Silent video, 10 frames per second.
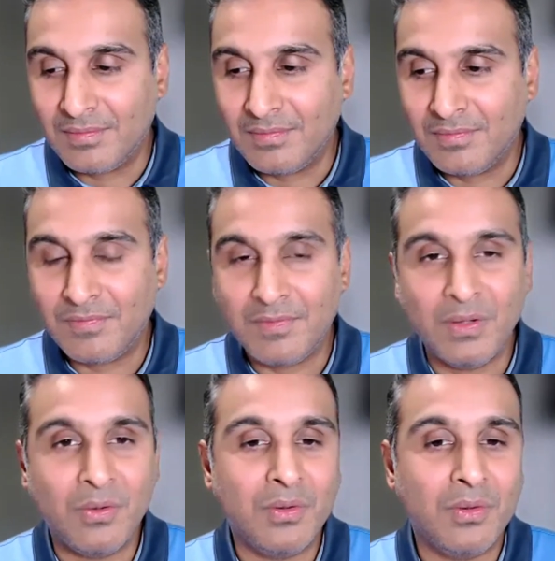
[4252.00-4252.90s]

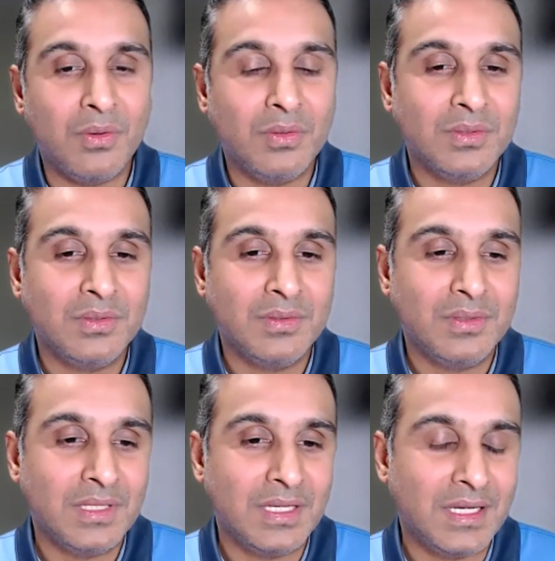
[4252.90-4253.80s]
flow
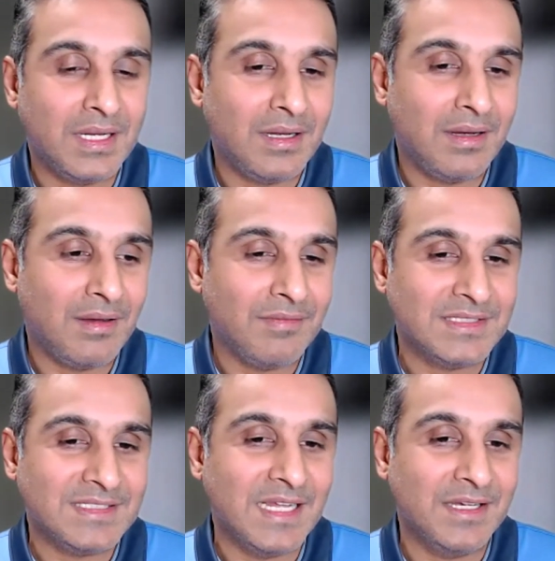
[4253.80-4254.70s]
of a
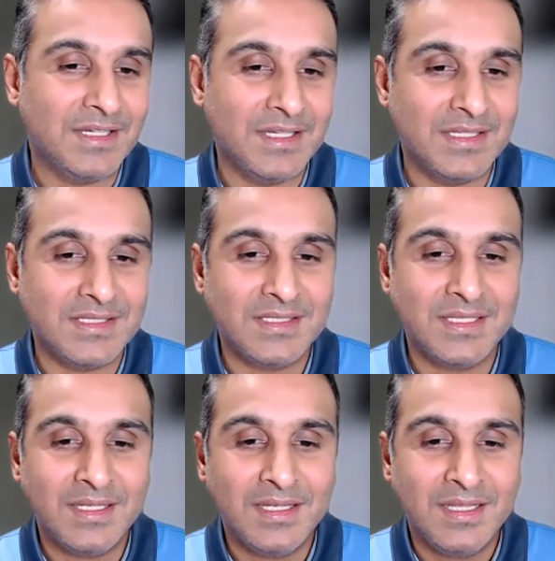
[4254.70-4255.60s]
sentence
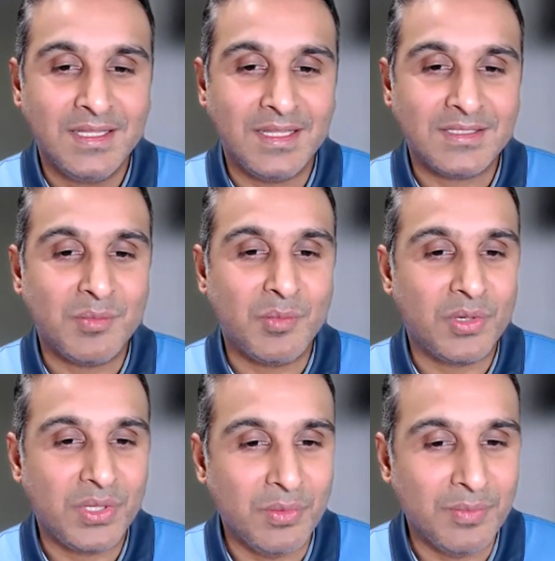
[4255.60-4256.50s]
that's more
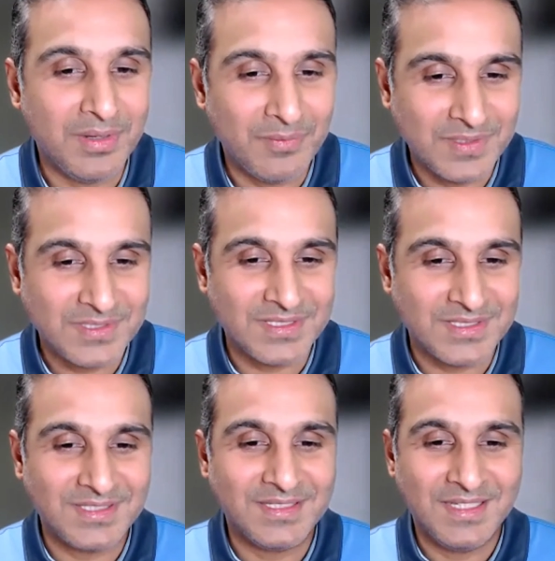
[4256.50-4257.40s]
human
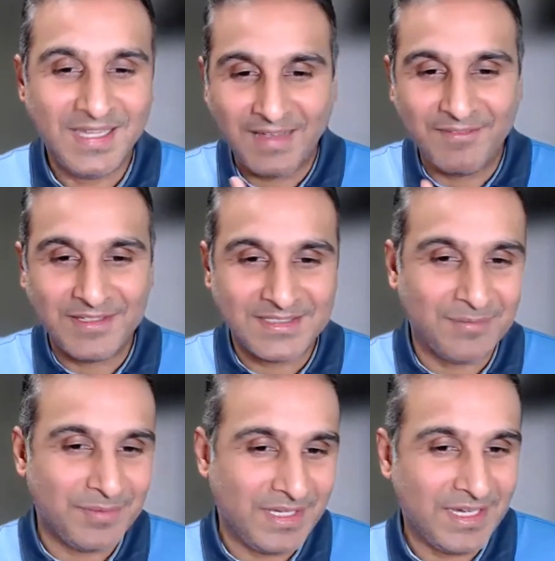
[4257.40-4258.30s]
versus having
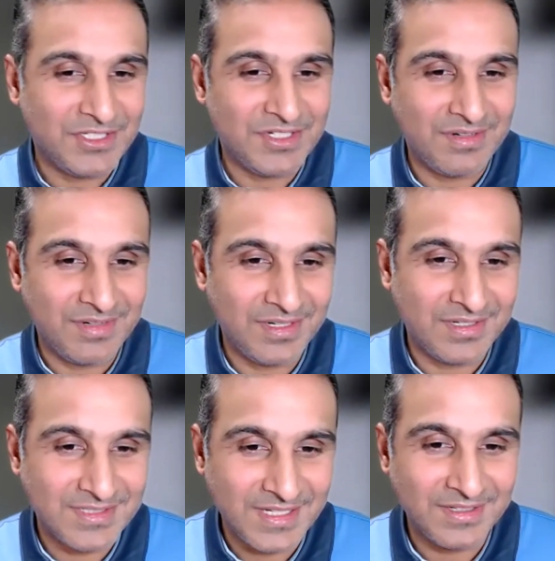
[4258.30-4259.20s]
some AI
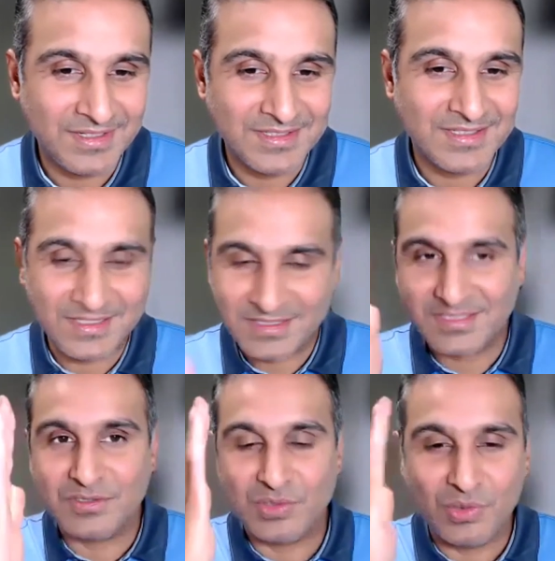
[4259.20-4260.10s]
generated sentence that's
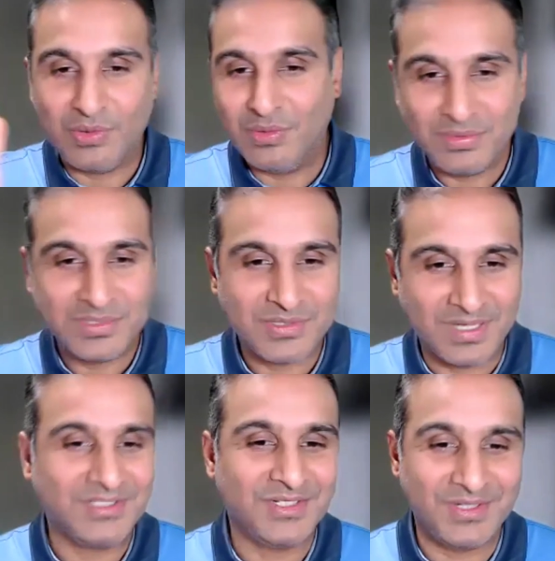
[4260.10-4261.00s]
so
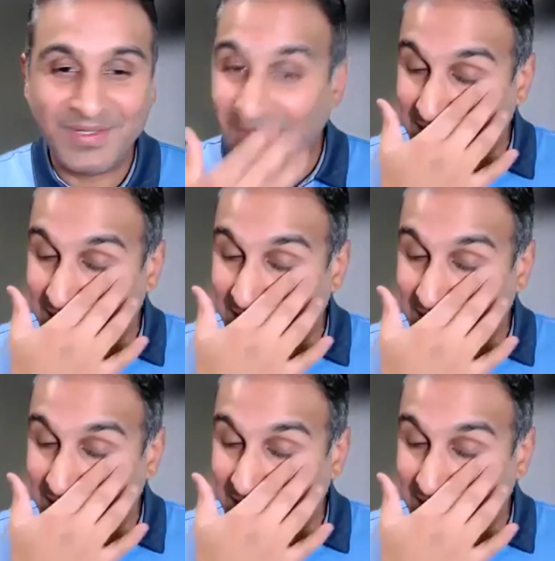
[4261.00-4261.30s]
structured.